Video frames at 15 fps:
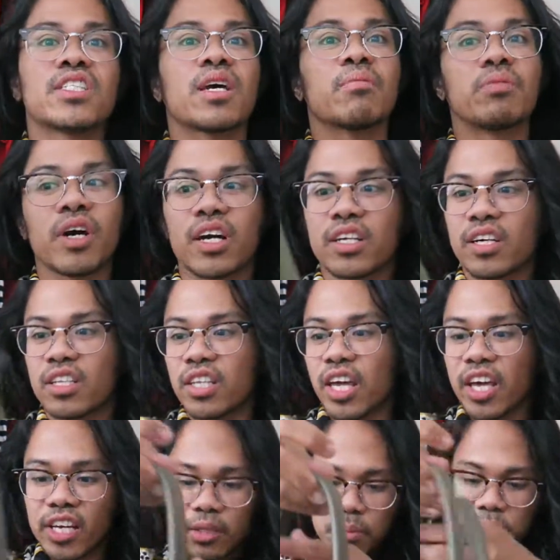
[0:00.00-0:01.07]
I brought it on the
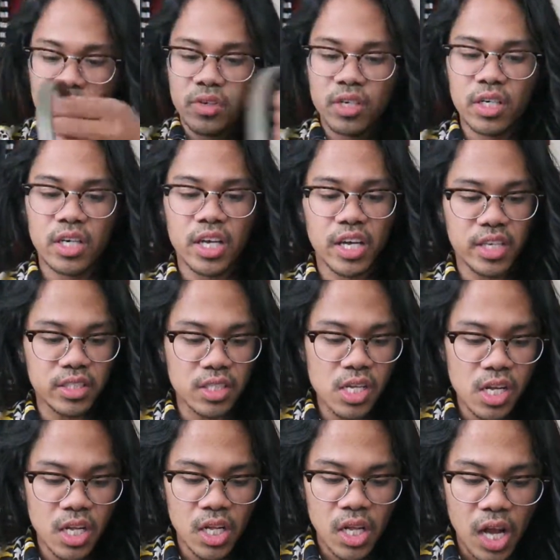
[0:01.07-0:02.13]
airport, and
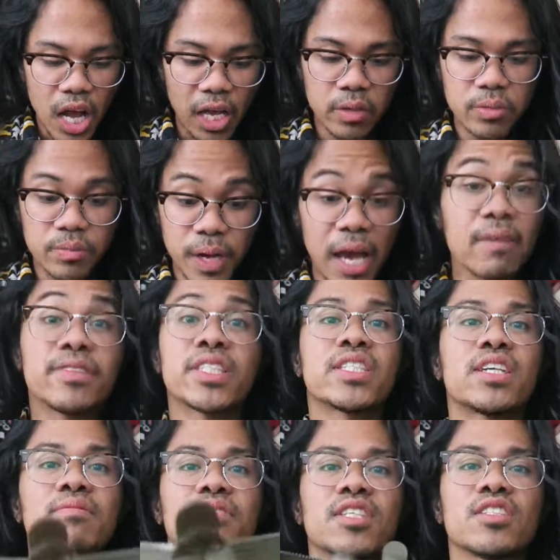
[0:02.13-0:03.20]
I've
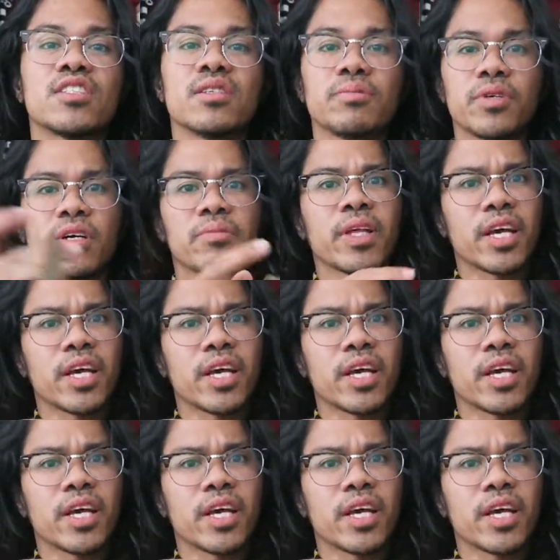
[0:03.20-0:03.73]
stuffed it to the brim.